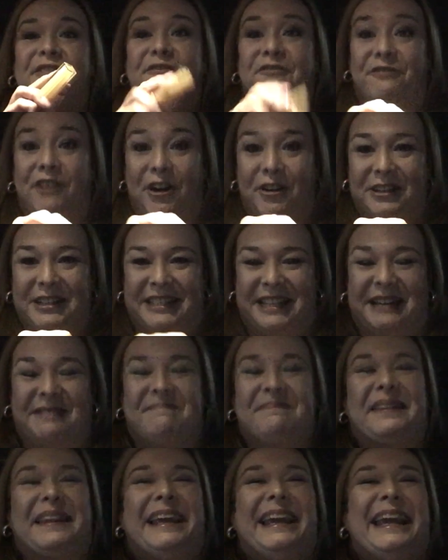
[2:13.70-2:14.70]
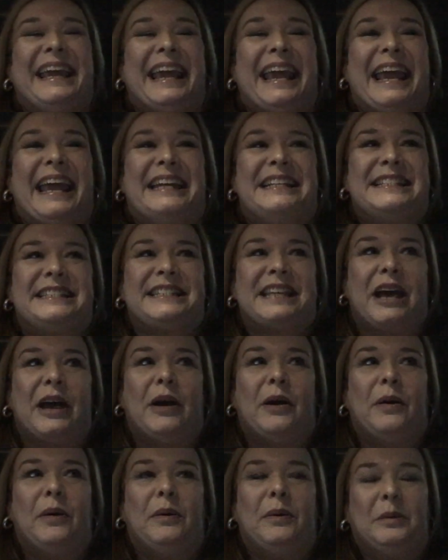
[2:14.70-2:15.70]
Versa, and
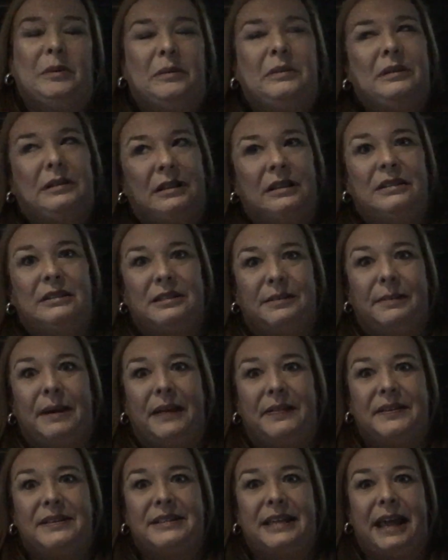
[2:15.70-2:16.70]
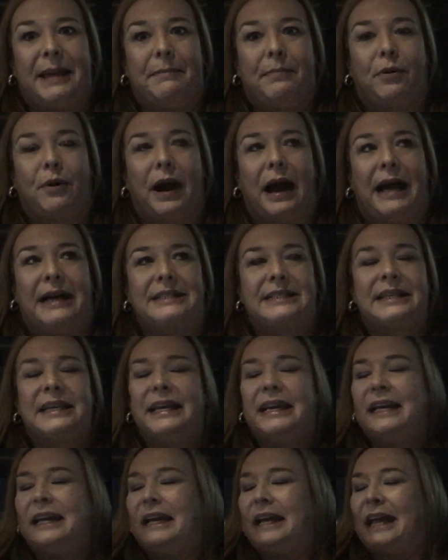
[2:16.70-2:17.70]
so it's about the same price.
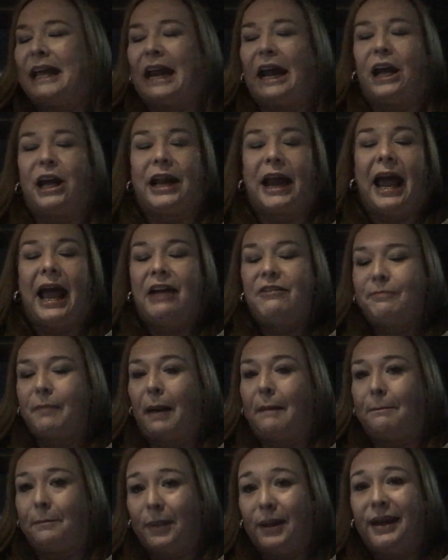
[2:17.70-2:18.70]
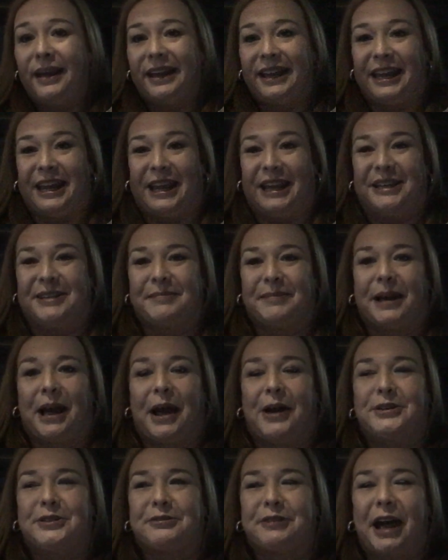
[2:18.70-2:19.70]
And I could have my butt kicked,
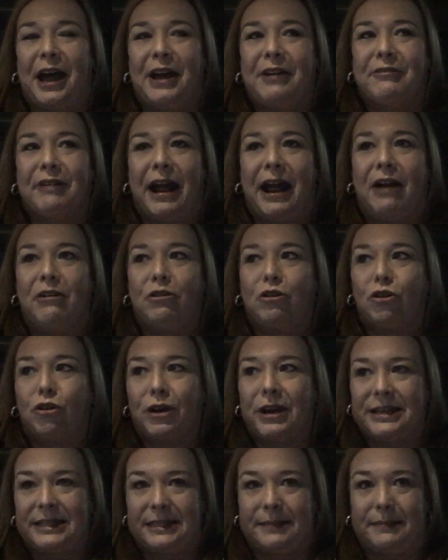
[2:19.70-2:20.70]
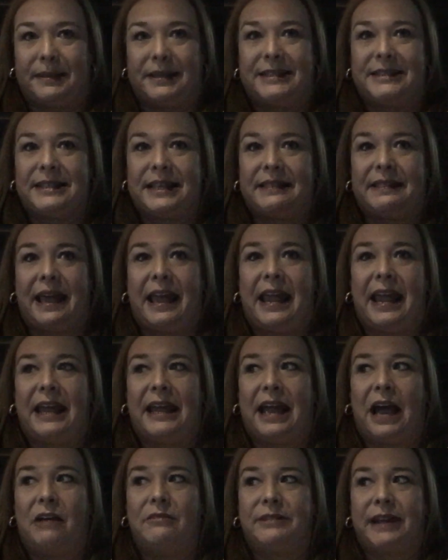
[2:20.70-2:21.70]
because right around Christmas, they had
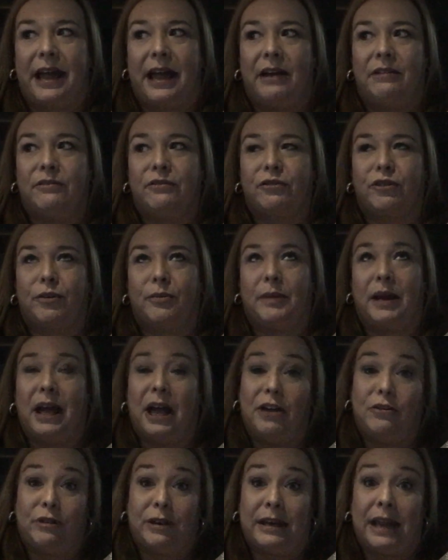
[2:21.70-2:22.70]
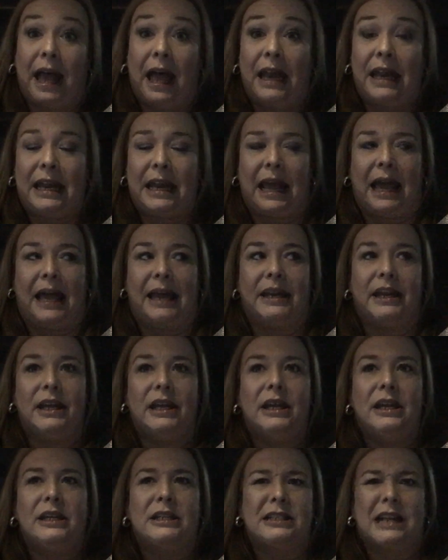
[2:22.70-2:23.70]
gone down from $199
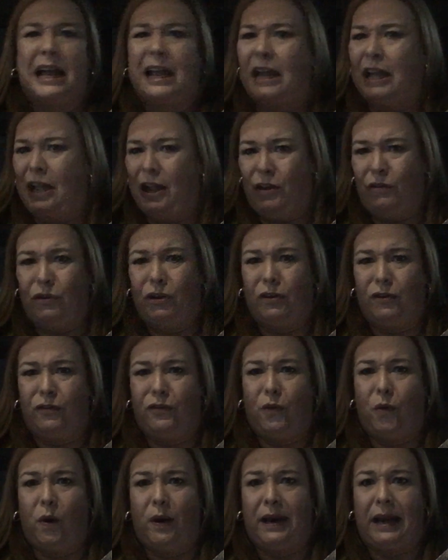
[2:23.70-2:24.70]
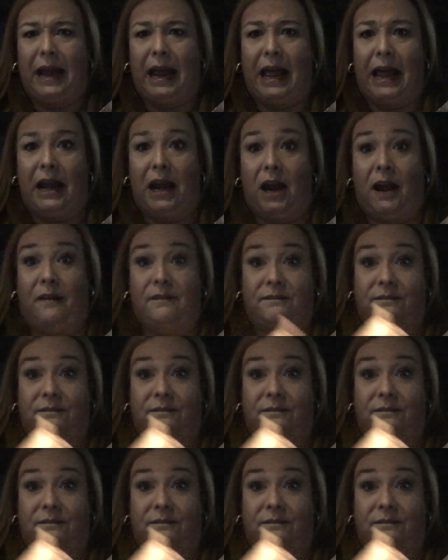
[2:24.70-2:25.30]
to like $149.